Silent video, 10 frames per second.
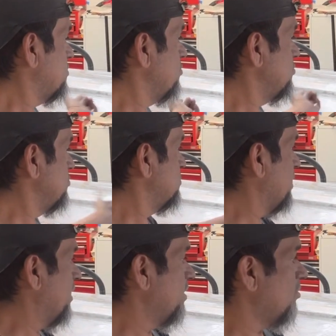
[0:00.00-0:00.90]
to
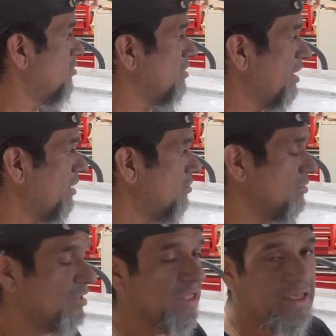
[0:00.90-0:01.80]
sand it all
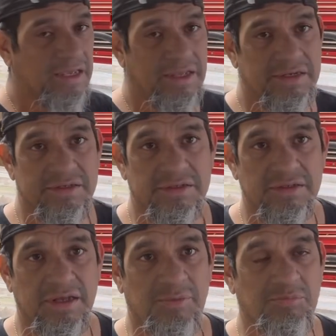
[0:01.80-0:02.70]
down. And
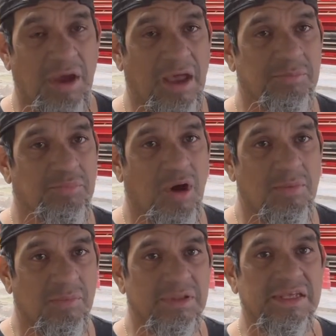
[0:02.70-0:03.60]
I
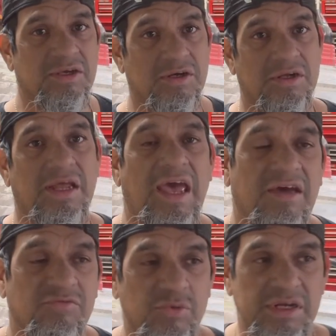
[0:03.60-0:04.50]
probably could
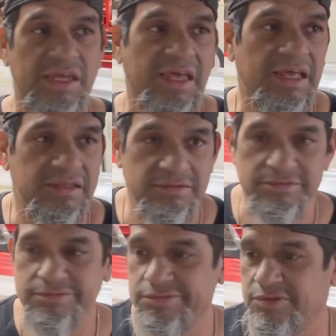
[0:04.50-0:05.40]
have went ahead
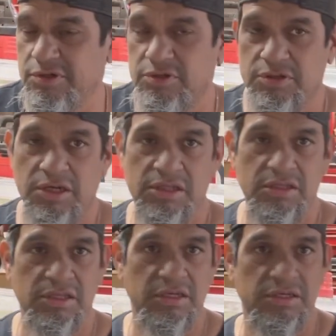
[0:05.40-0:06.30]
and
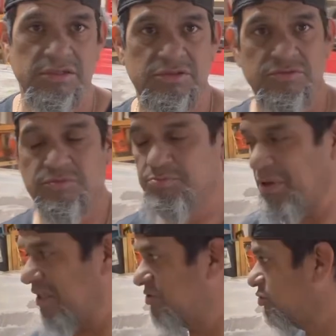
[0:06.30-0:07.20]
done the
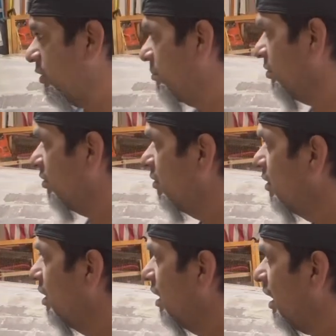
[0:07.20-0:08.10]
paint stripper.
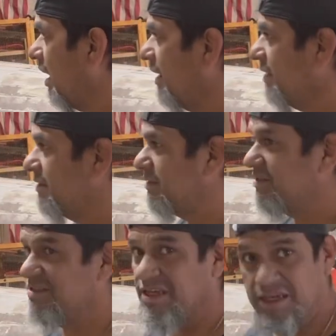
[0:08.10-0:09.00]
I
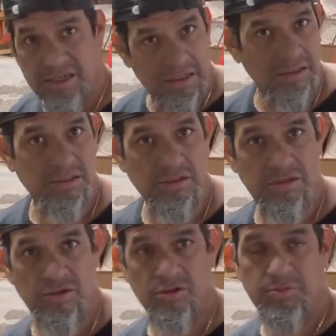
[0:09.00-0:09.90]
did
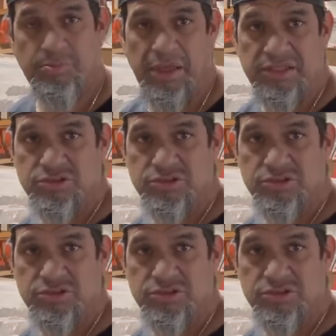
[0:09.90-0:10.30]
do the paint